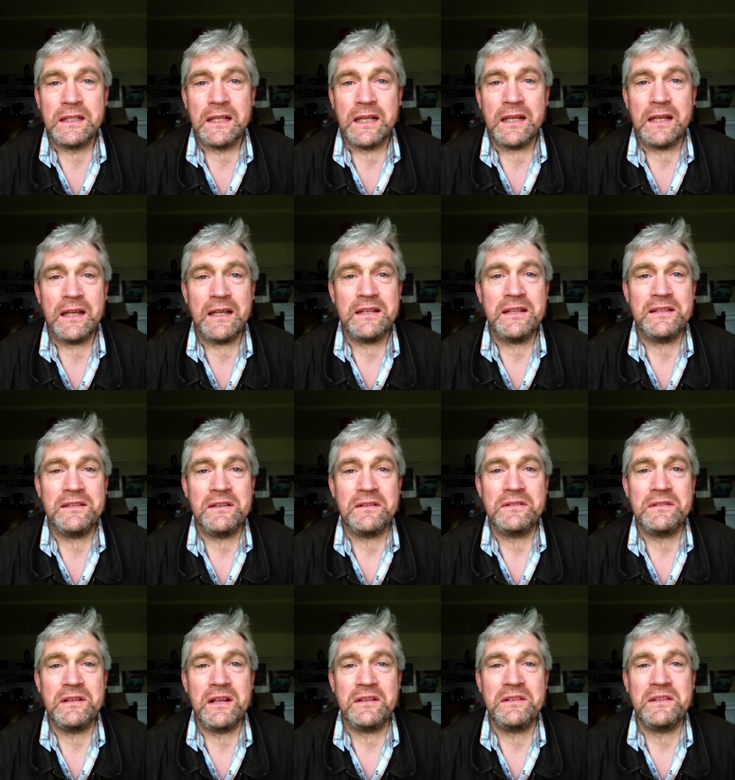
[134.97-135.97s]
Ah, I had
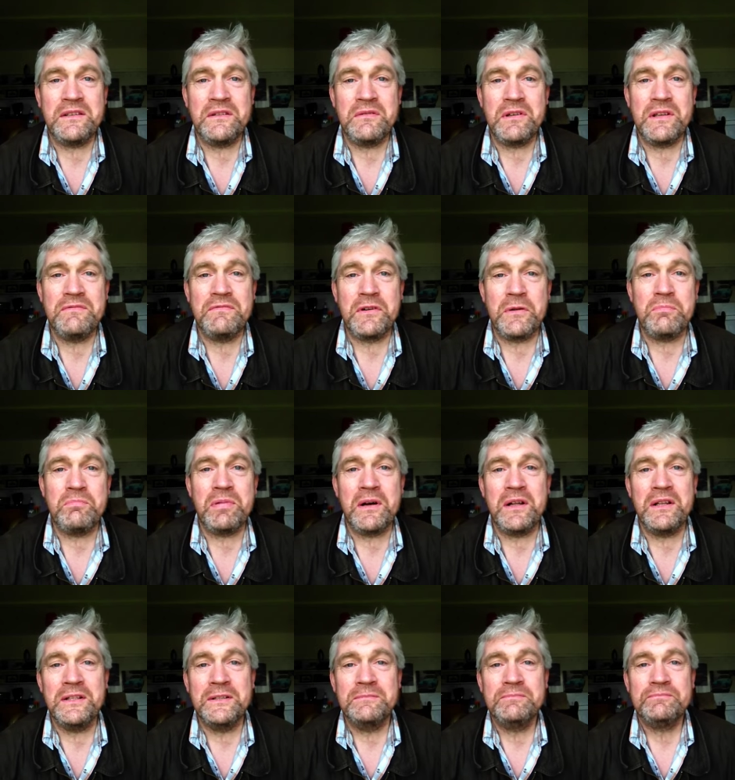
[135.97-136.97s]
nothing got to do with
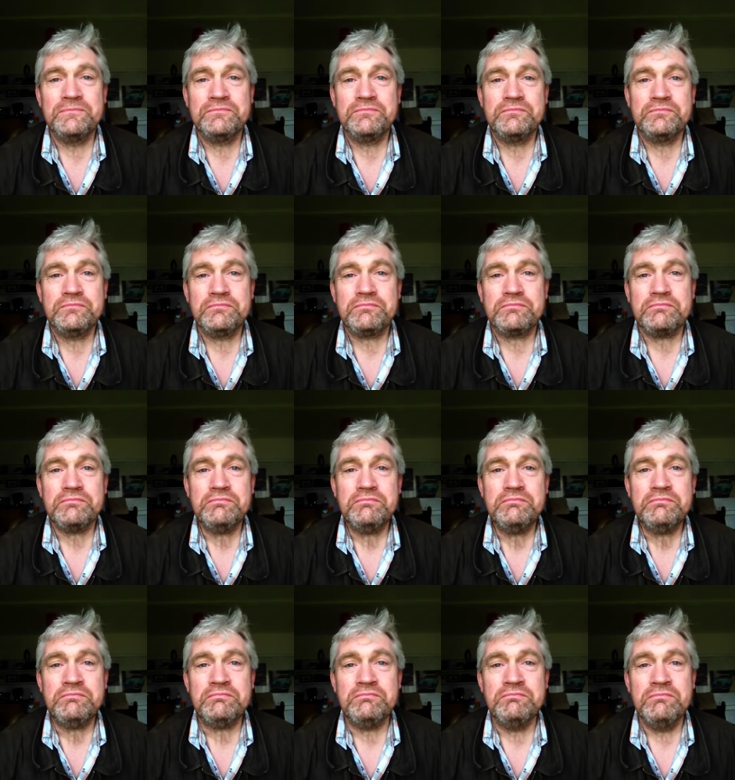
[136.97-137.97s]
football.
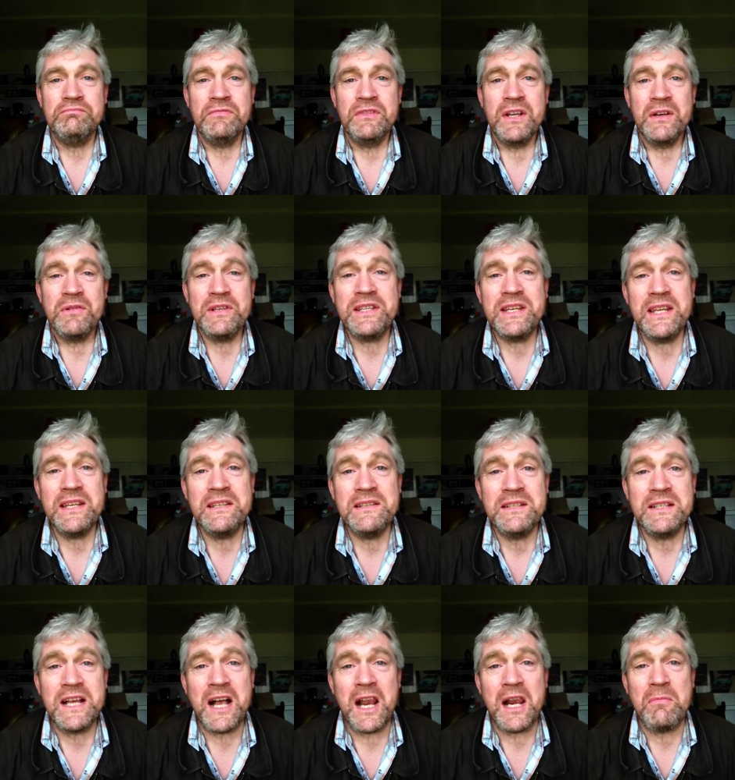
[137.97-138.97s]
We
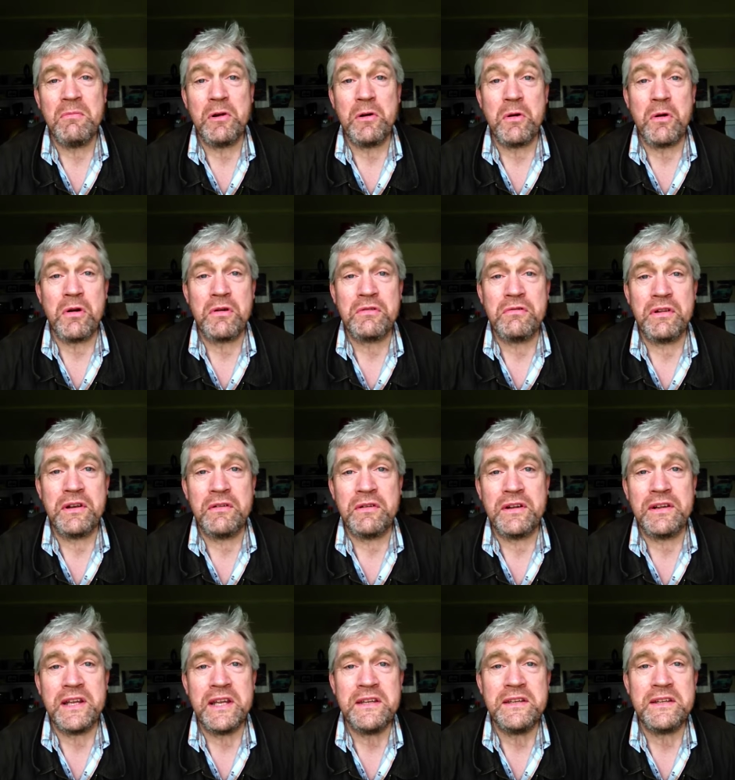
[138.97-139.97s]
seen Colm O'Rourke when we
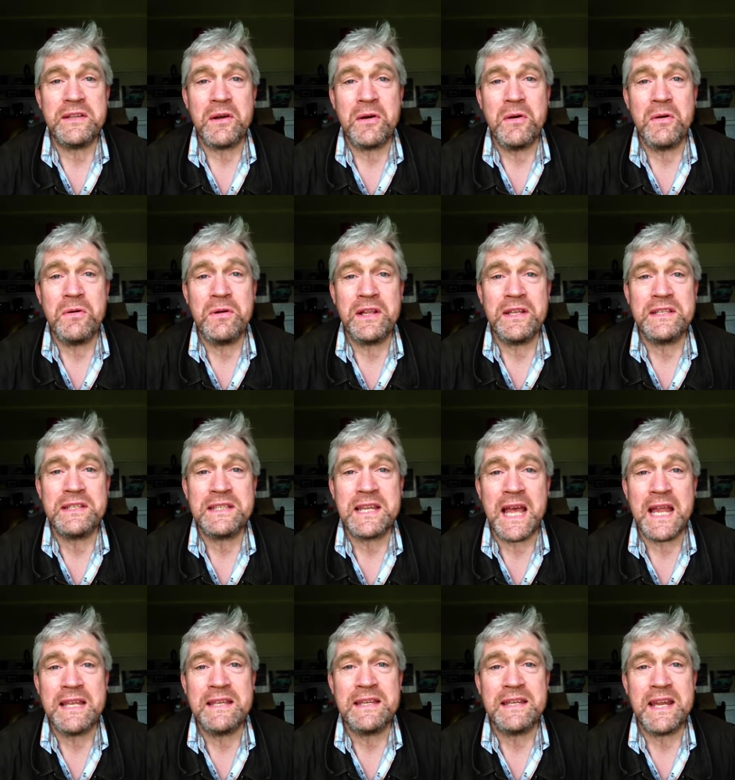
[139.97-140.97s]
were going into the Hogan
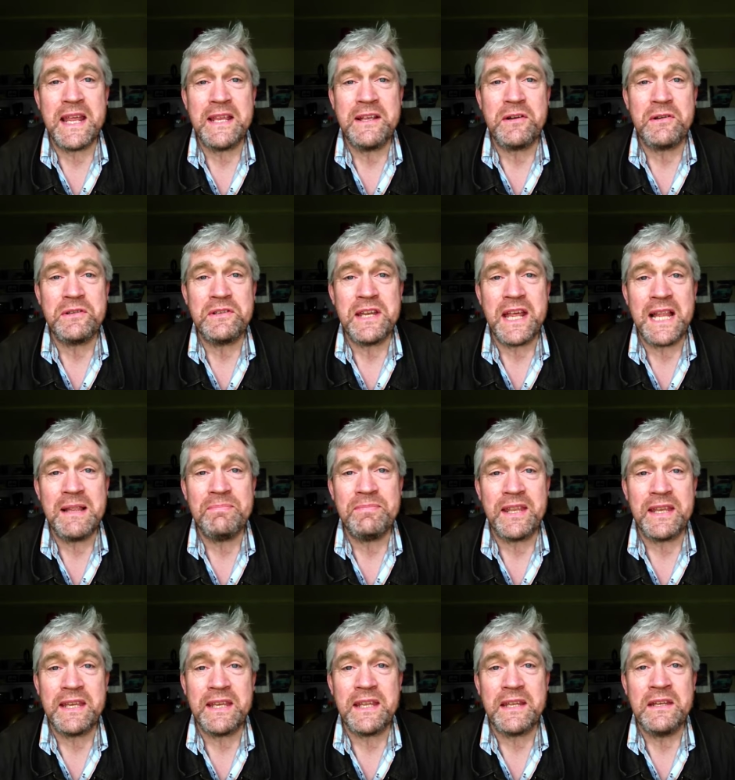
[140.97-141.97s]
stand, and I couldn't help
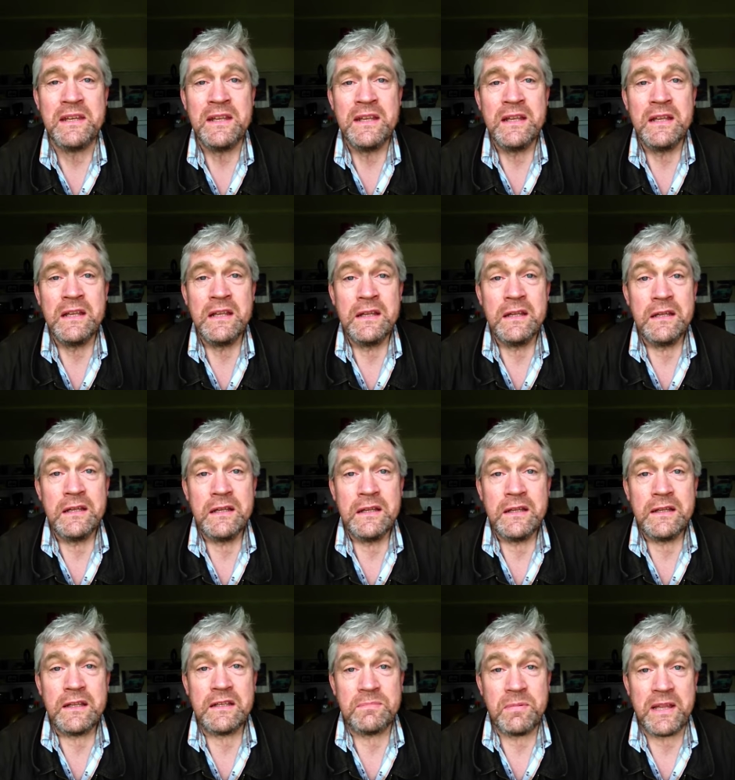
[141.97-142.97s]
thinking
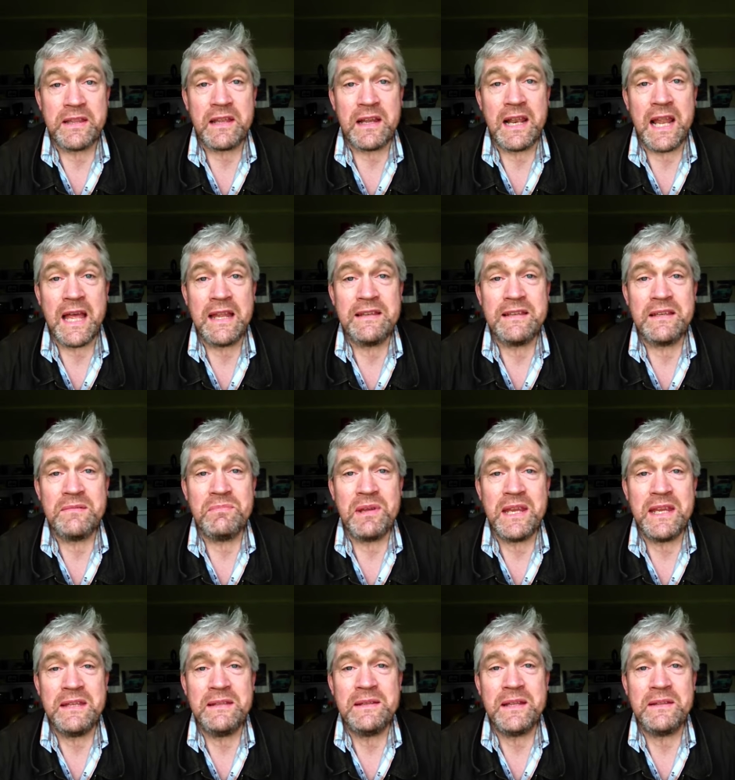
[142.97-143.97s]
there's better land in
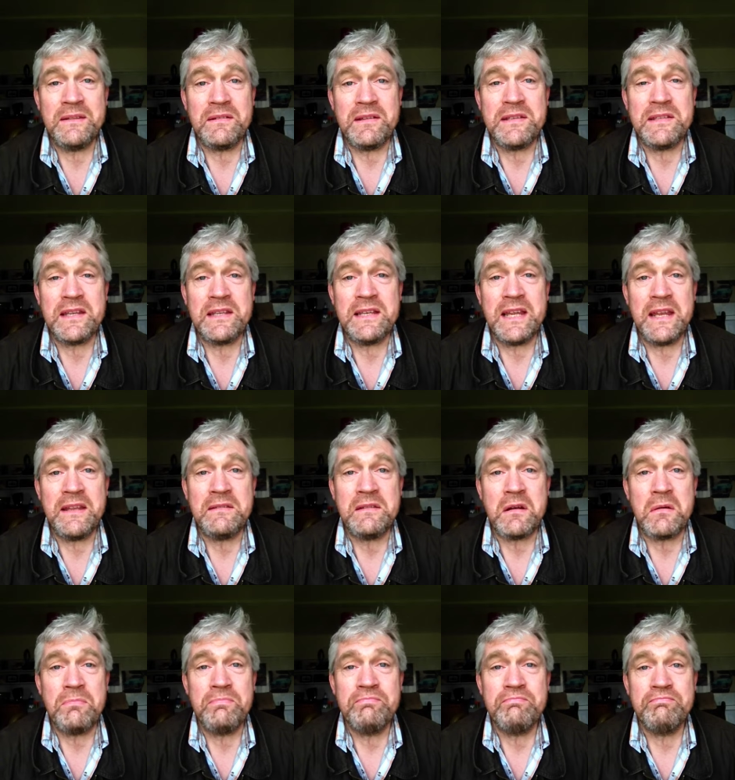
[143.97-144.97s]
Meath than there is in
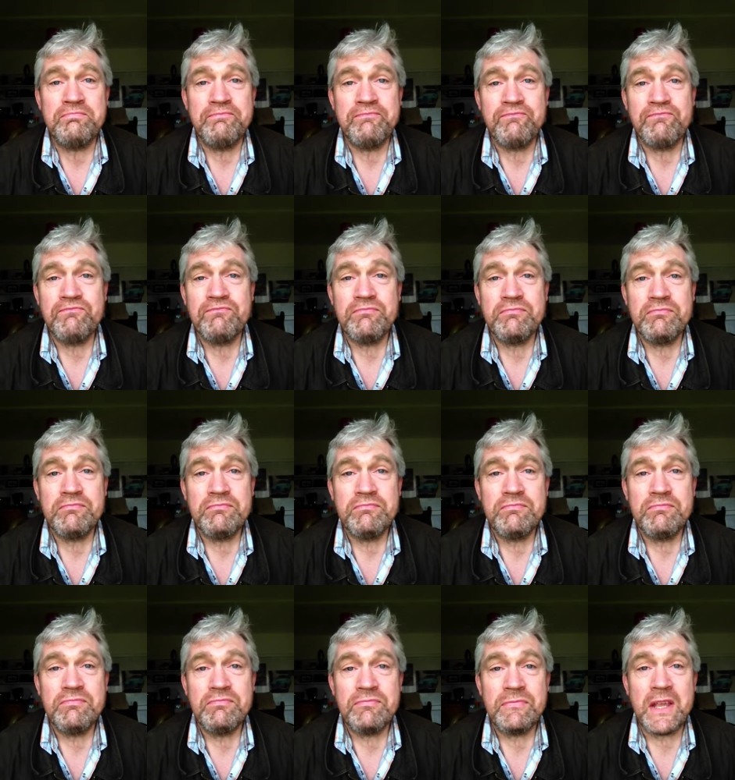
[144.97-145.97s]
Leitrim.
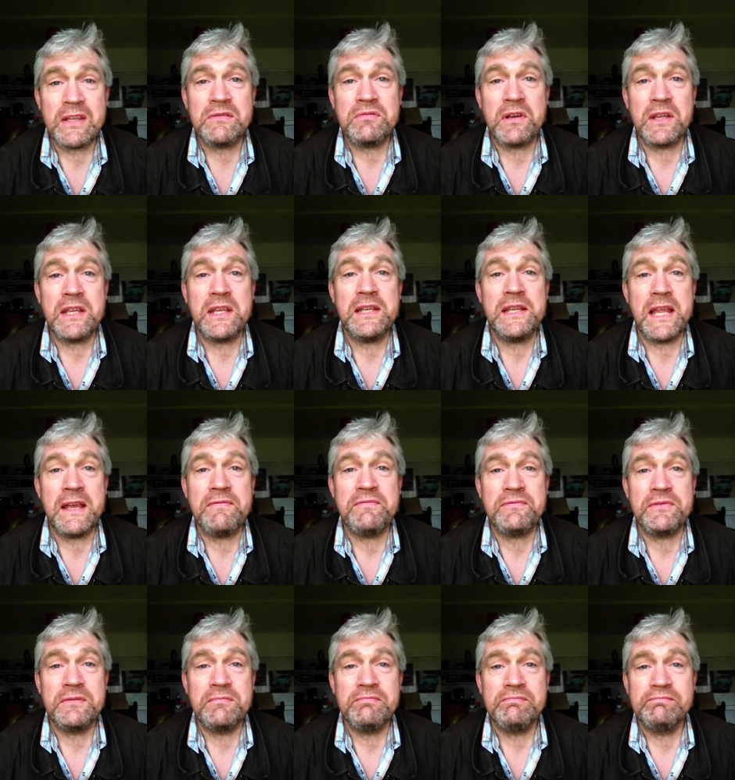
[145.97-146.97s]
That's why he
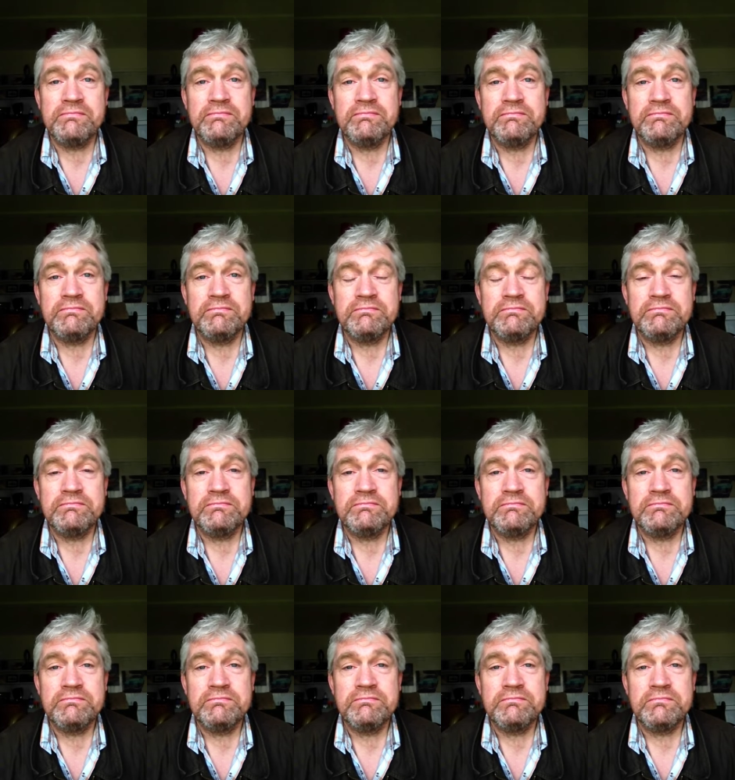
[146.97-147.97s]
left.
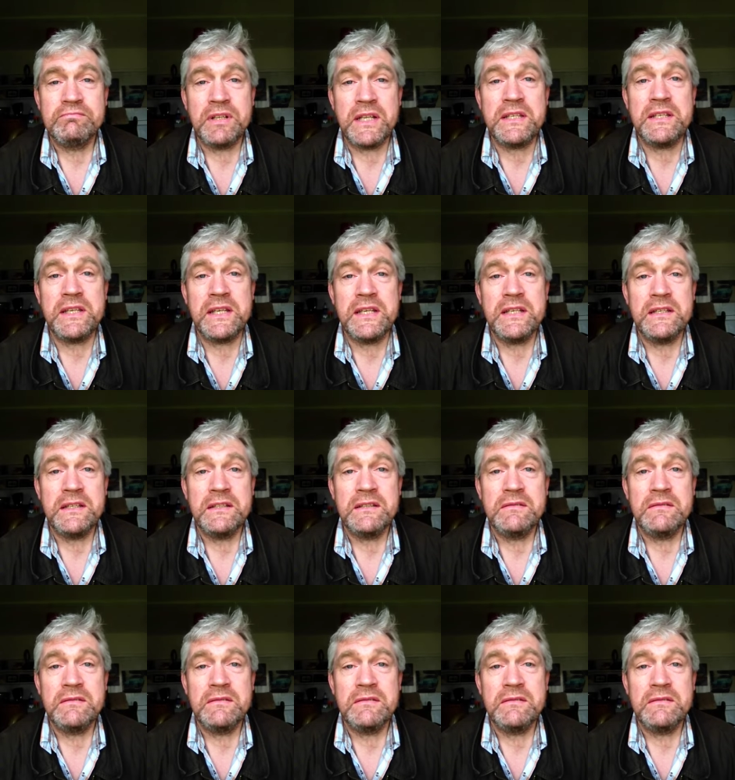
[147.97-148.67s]
Pity.